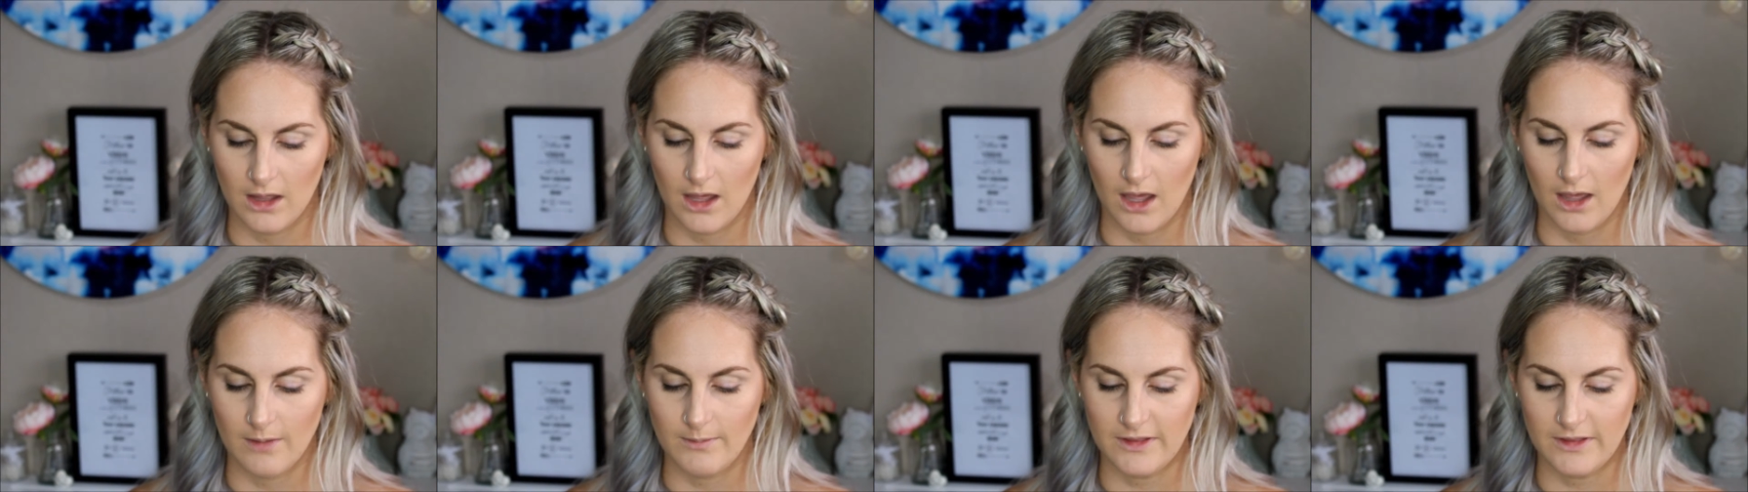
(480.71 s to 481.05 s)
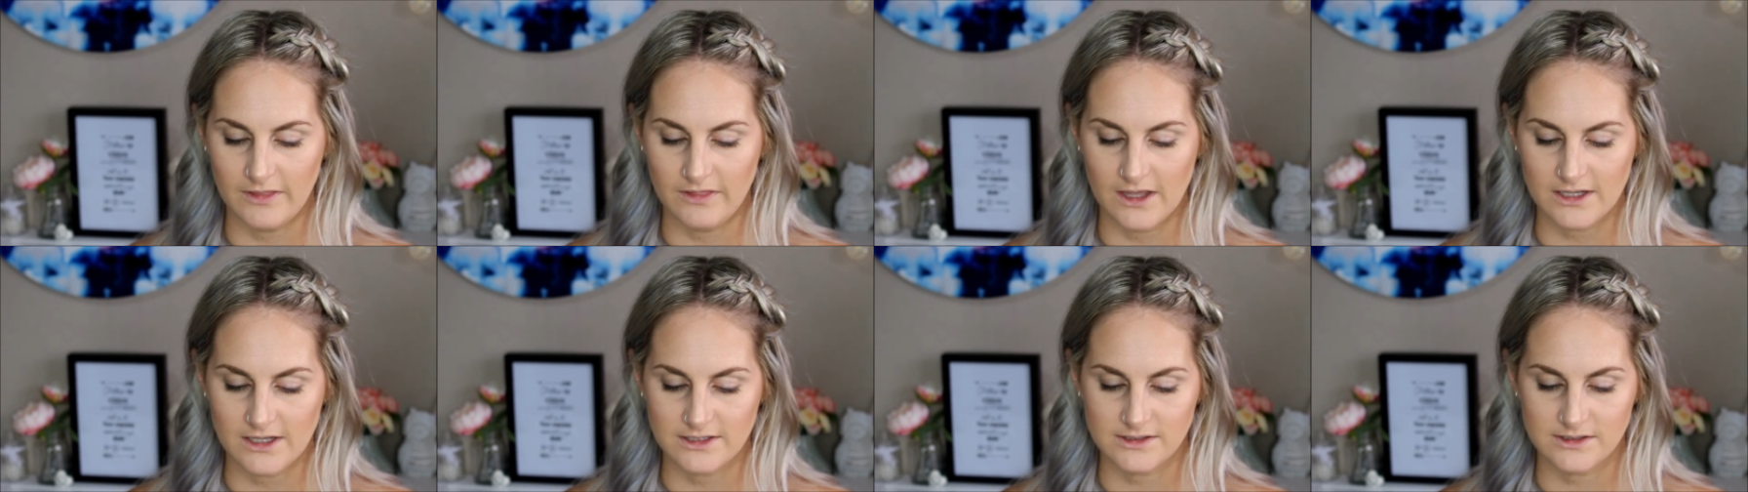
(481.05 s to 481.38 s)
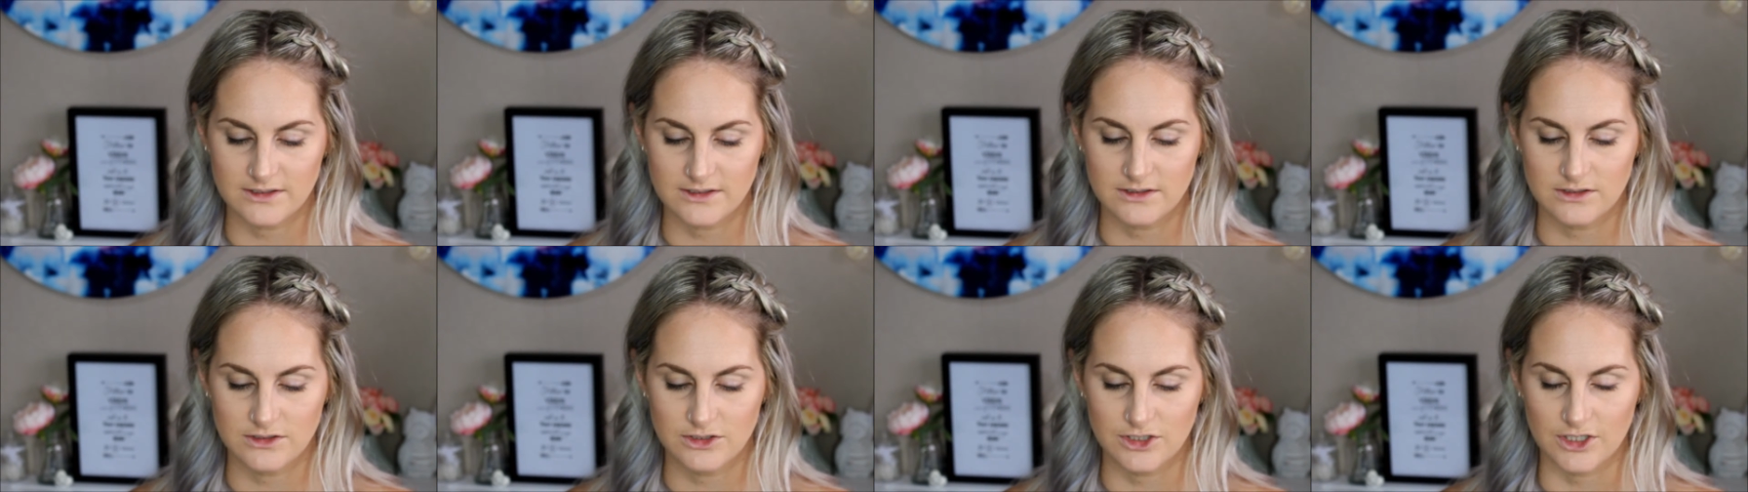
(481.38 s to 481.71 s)
I mean,
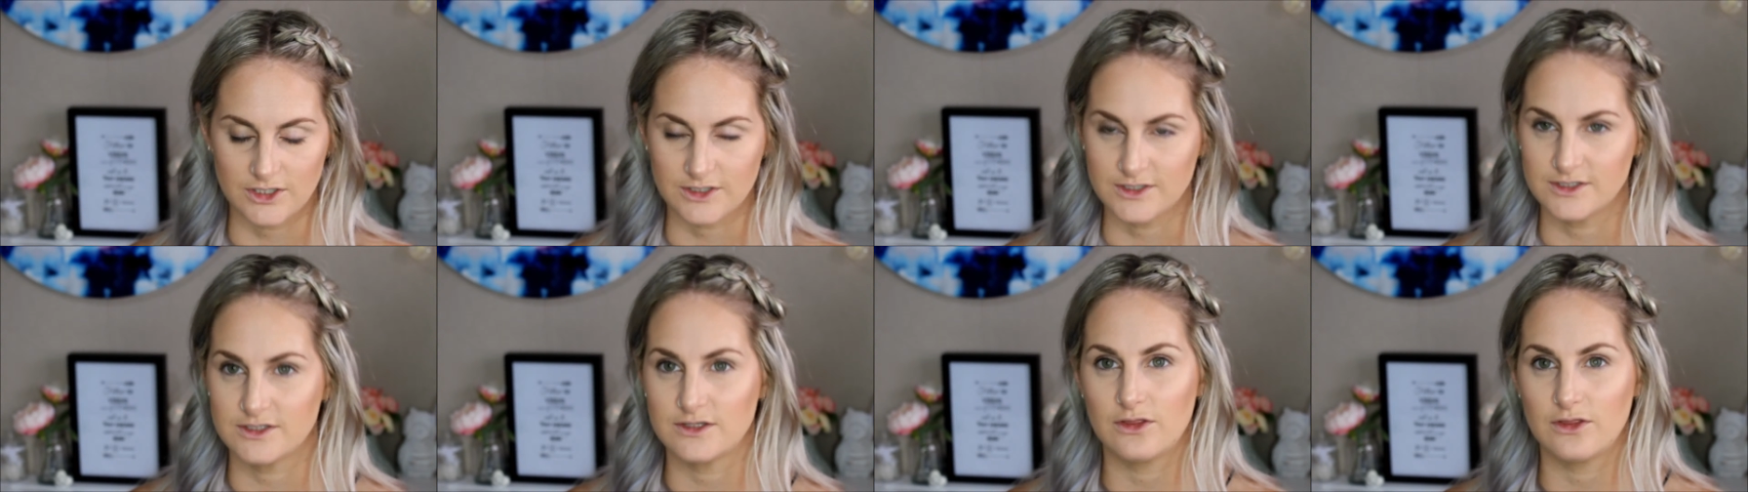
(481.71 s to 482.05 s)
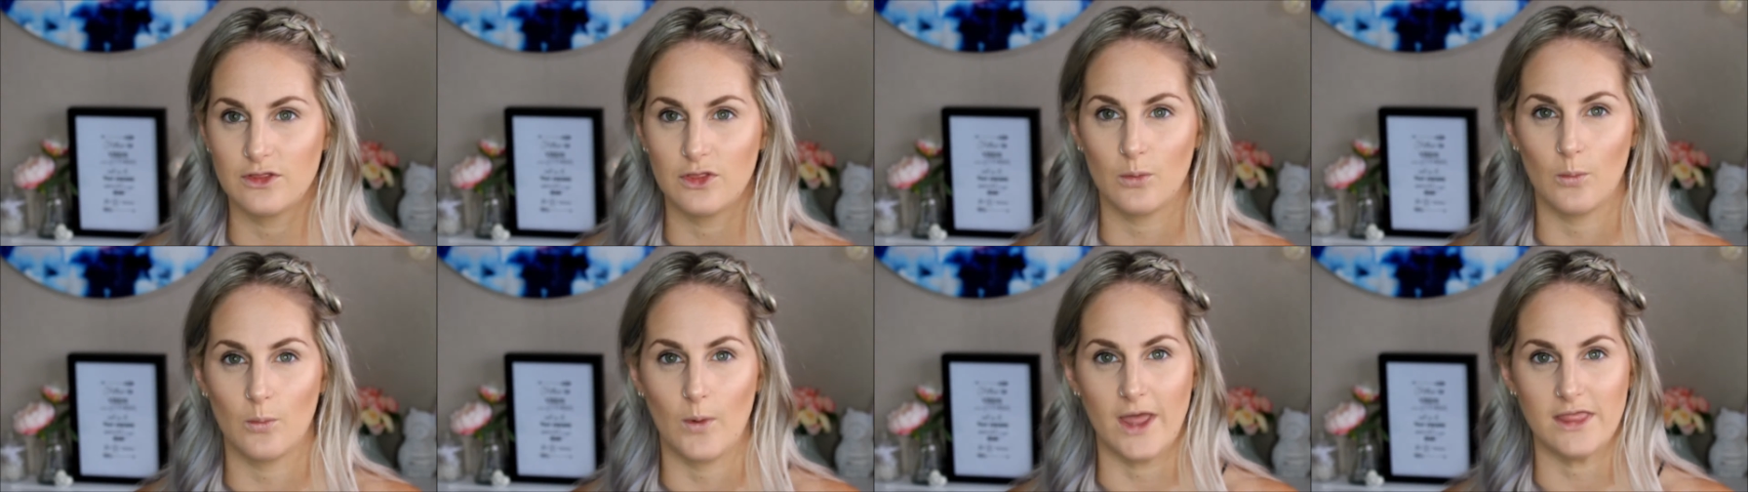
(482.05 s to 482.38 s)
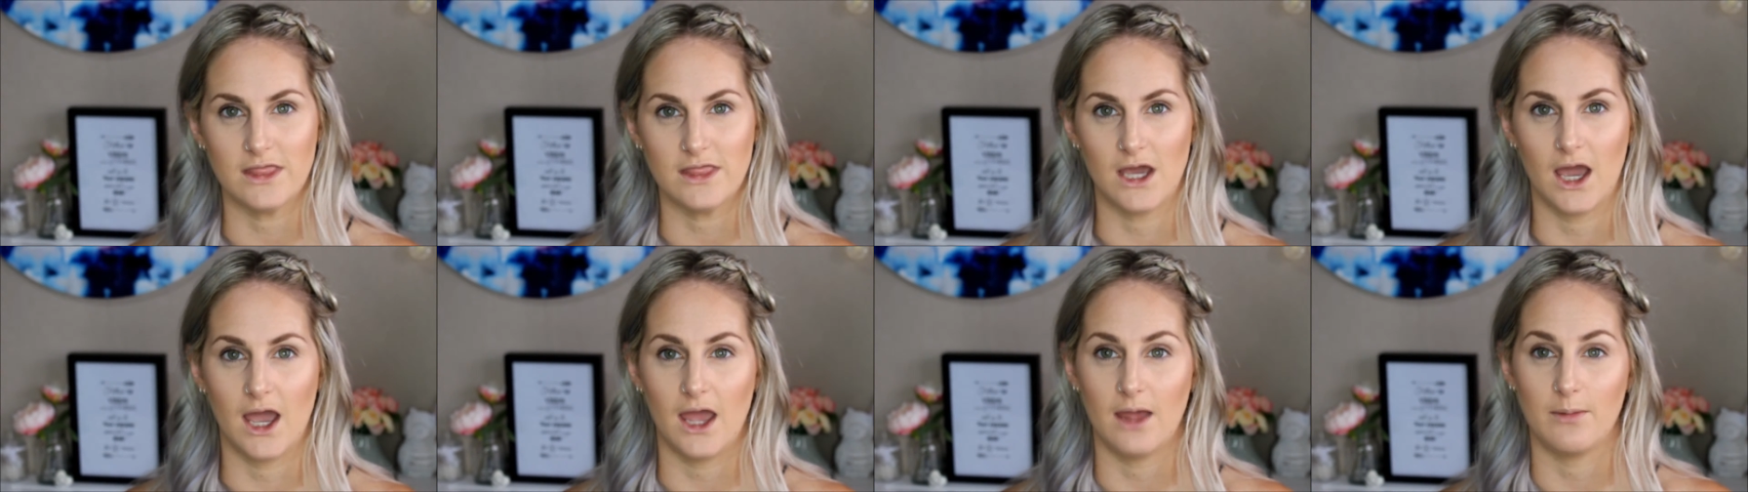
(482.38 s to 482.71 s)
that's just the way
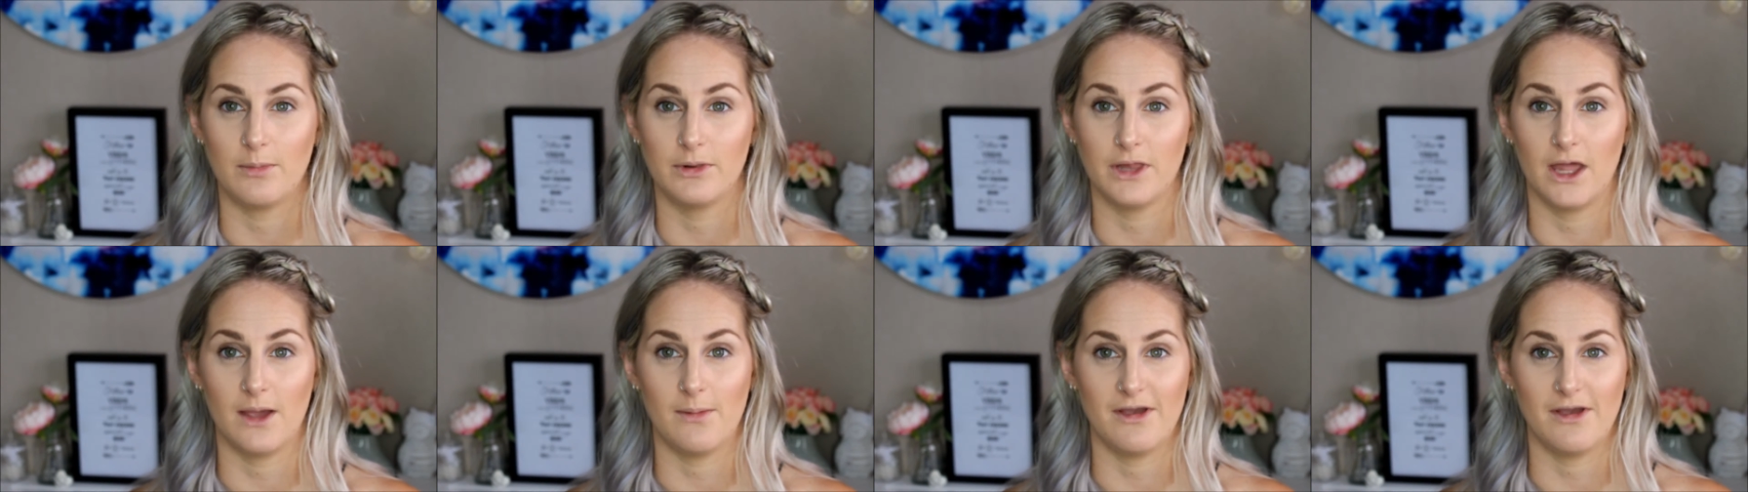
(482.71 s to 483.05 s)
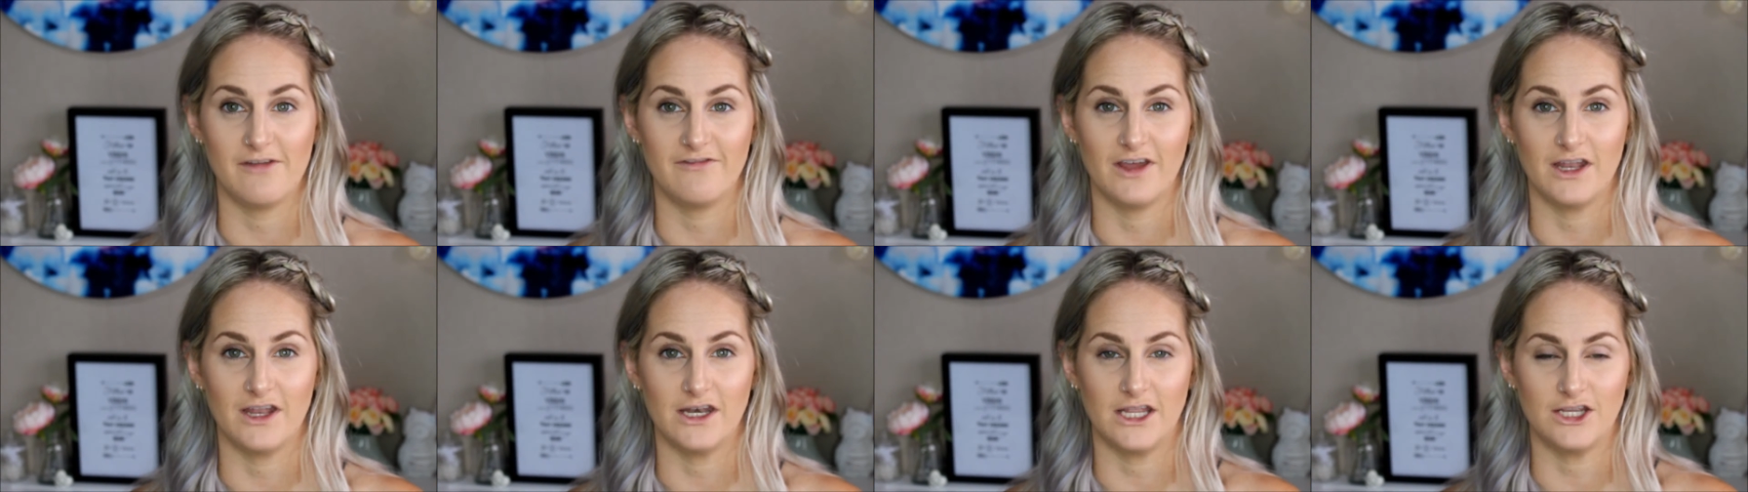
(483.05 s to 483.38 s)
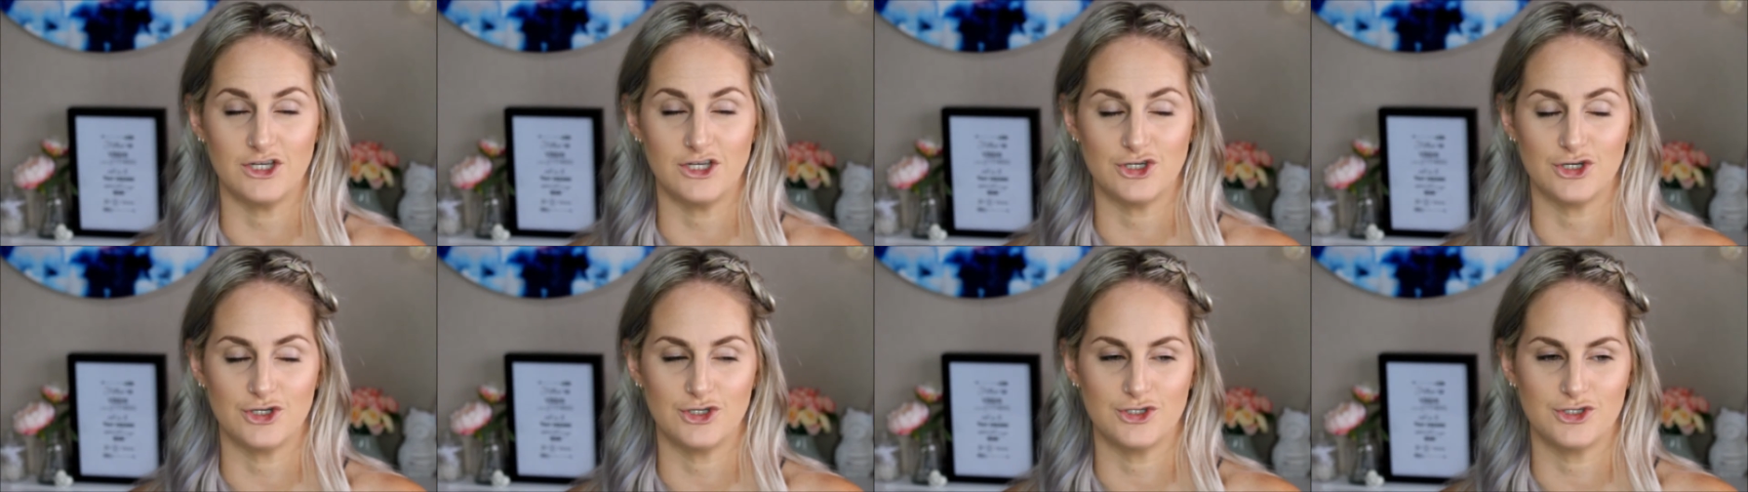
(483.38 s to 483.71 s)
that I apply my
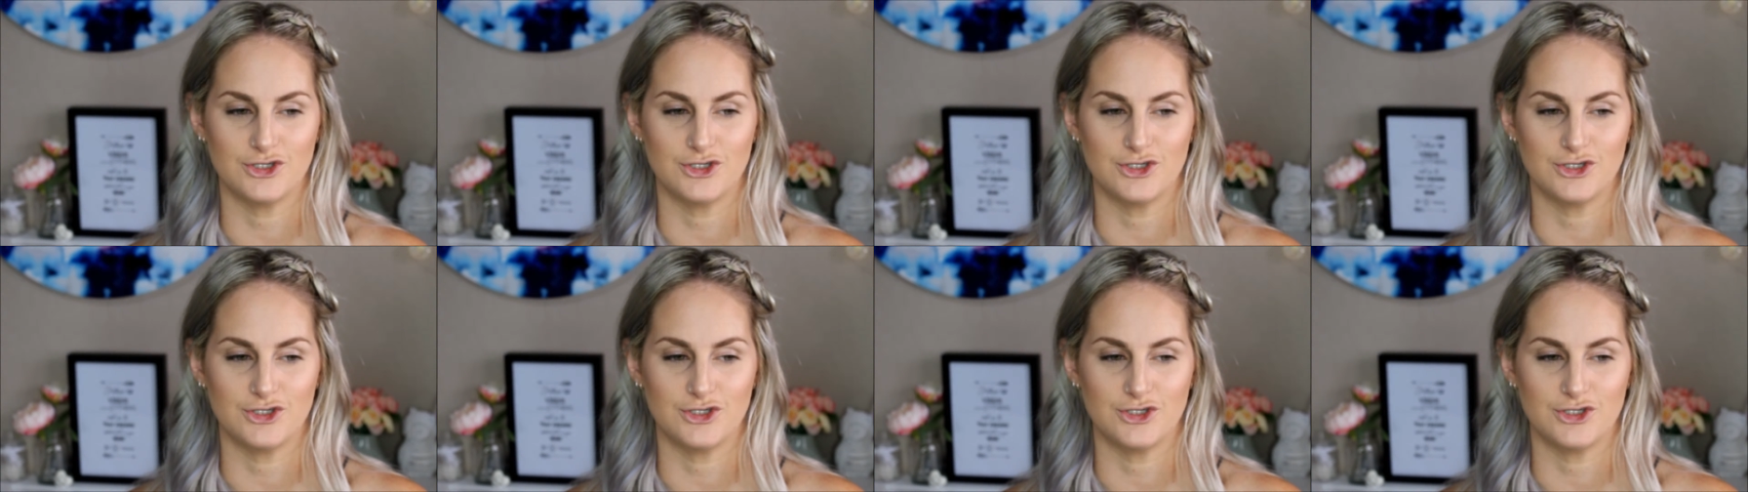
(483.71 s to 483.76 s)
foundation,